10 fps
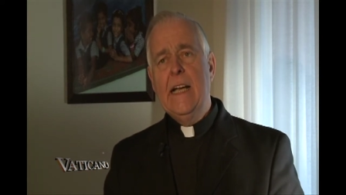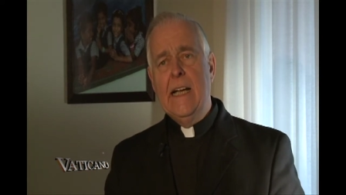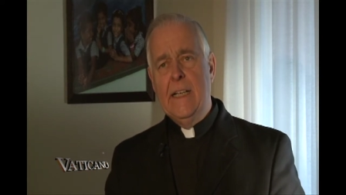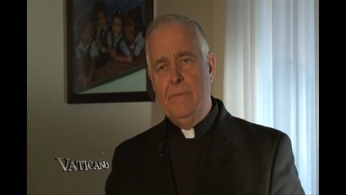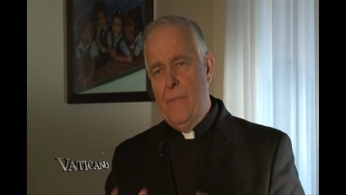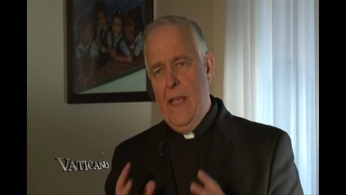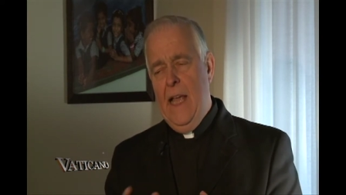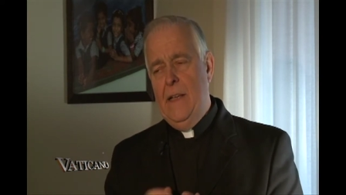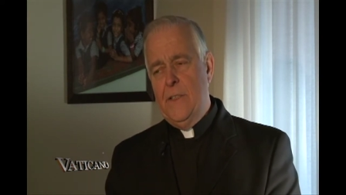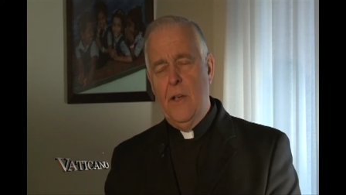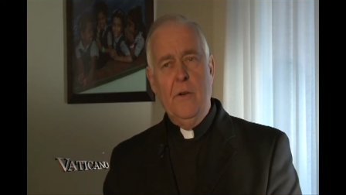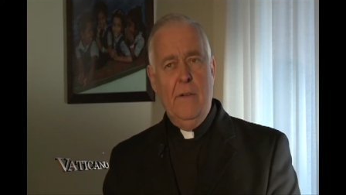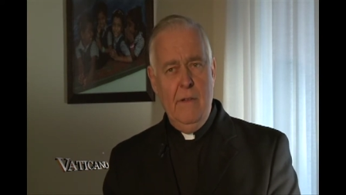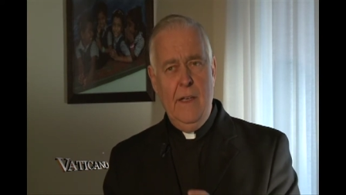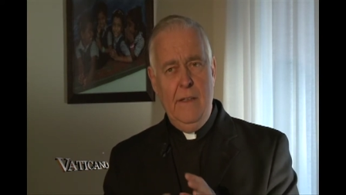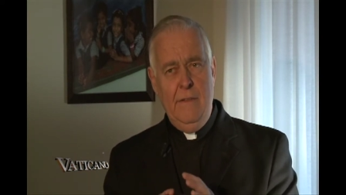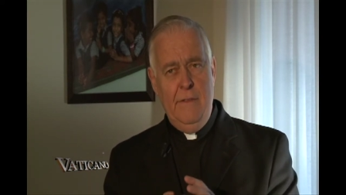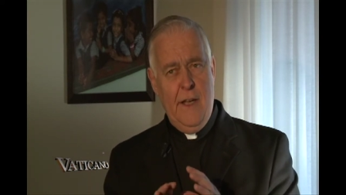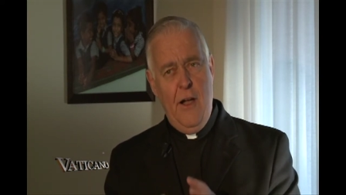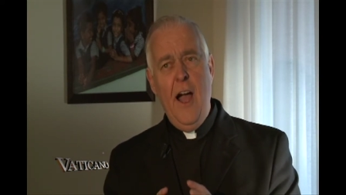Uh, so
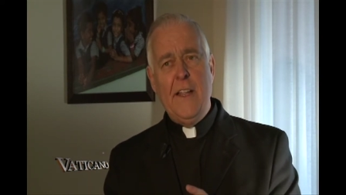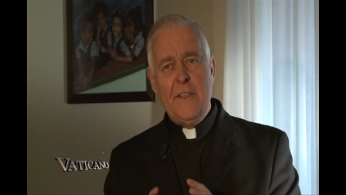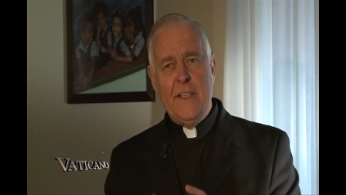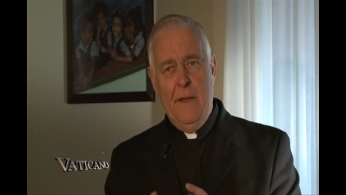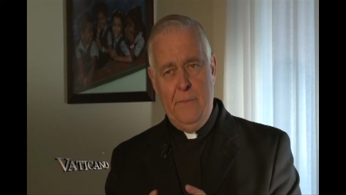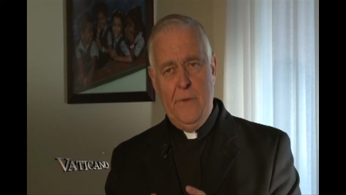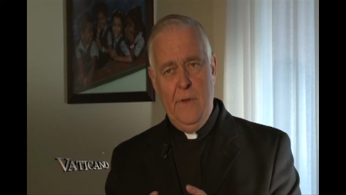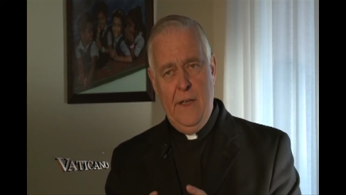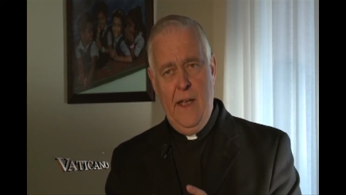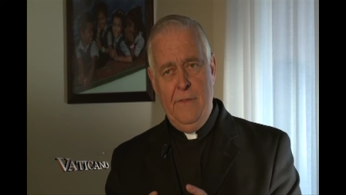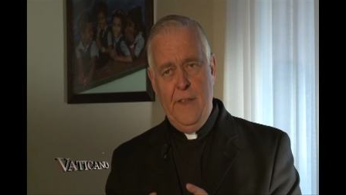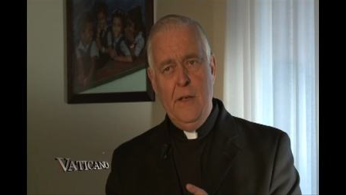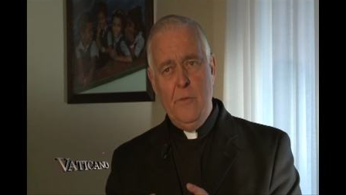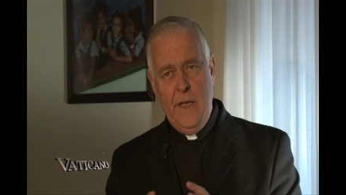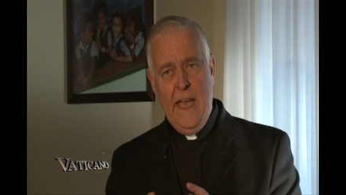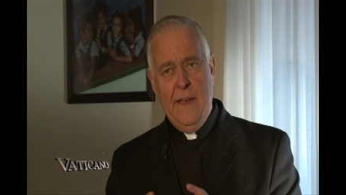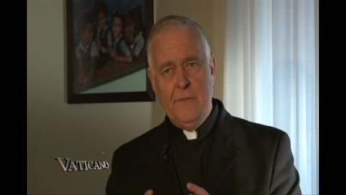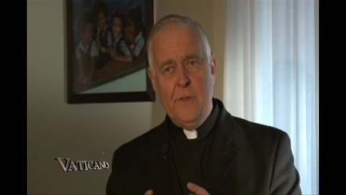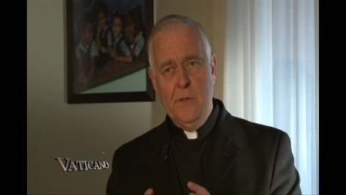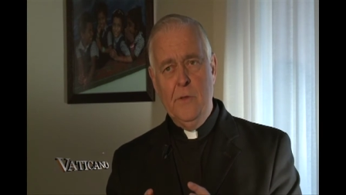the concept, I, I, think we
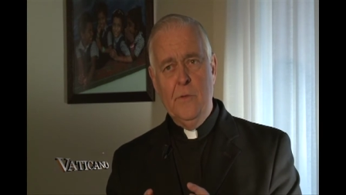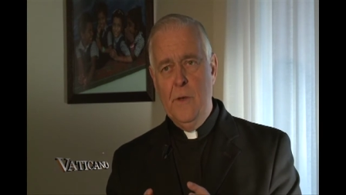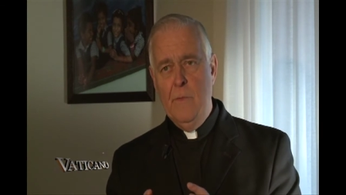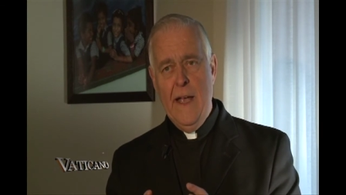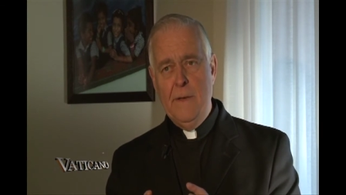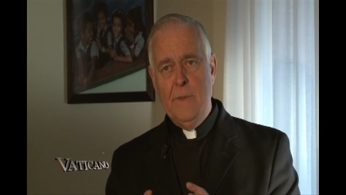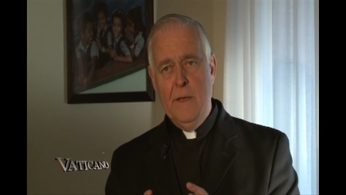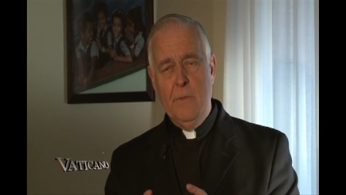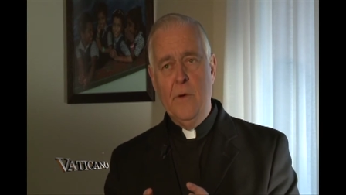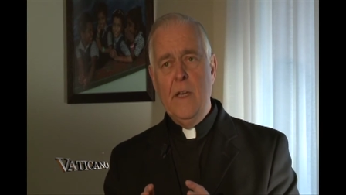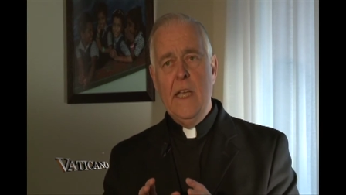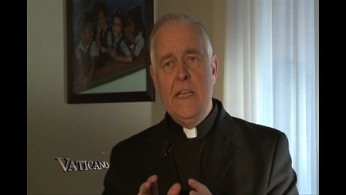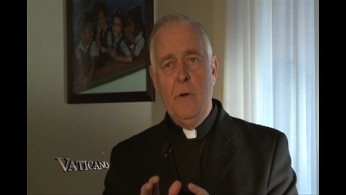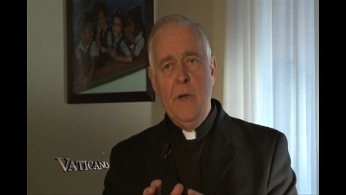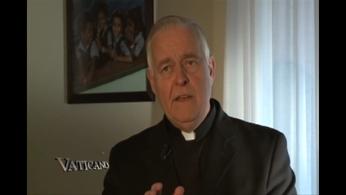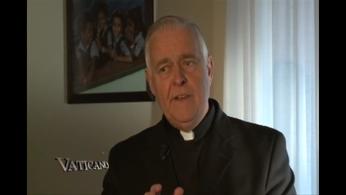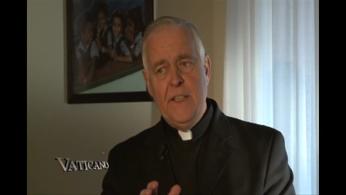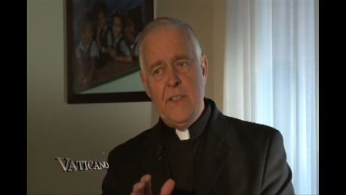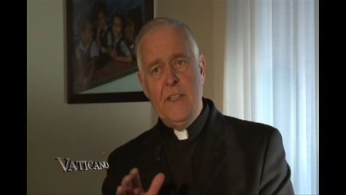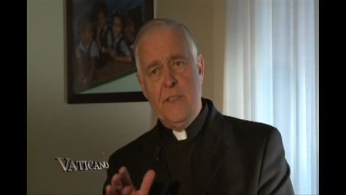have to remind people. Now we have
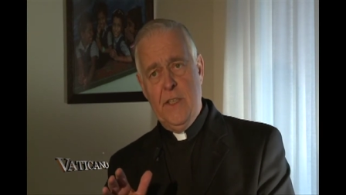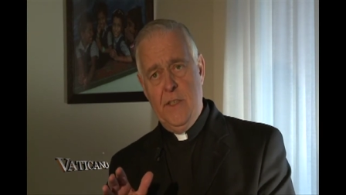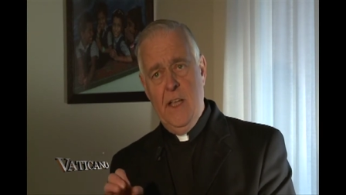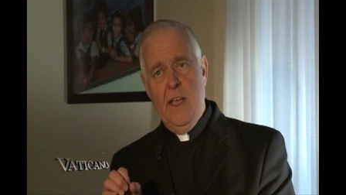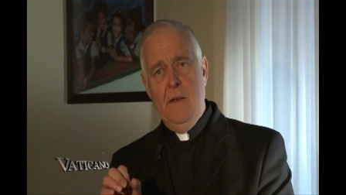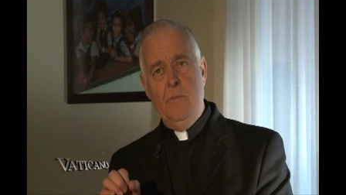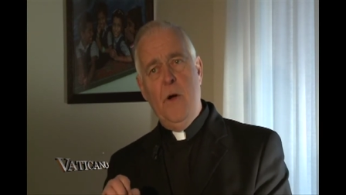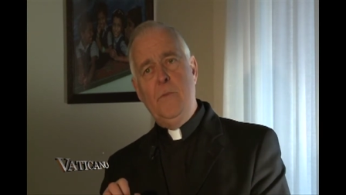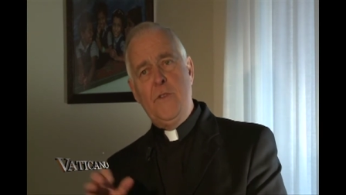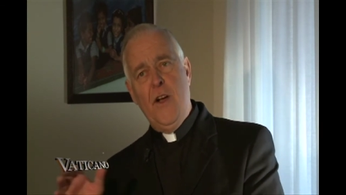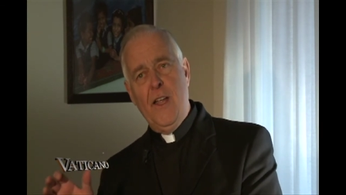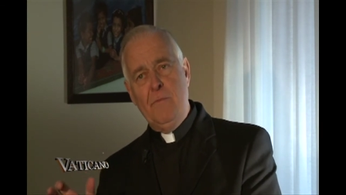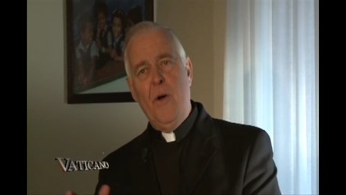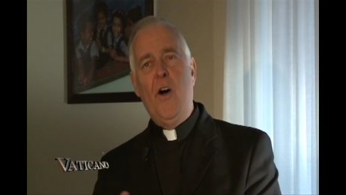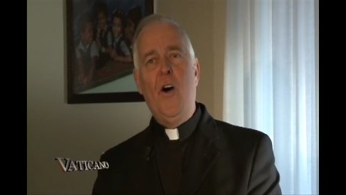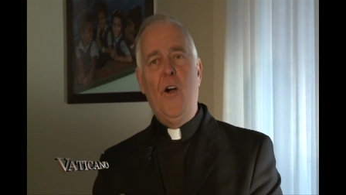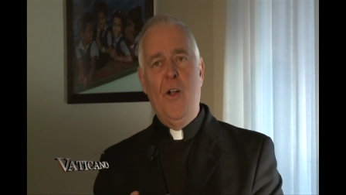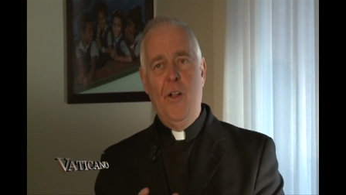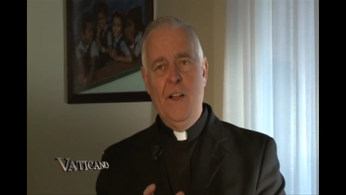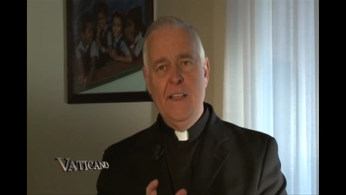instances, Pope John
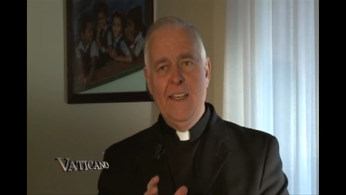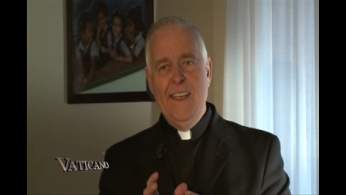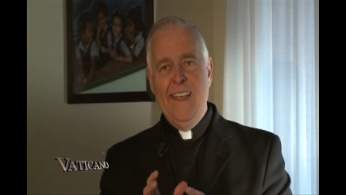Paul